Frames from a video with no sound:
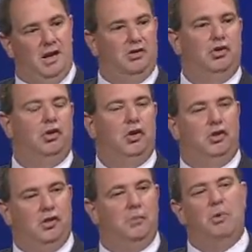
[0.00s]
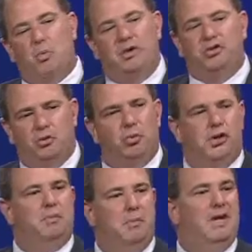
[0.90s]
and it's a good thing. But what does it
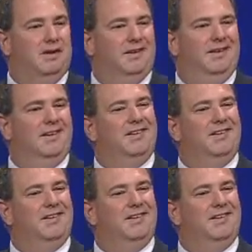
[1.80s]
really mean?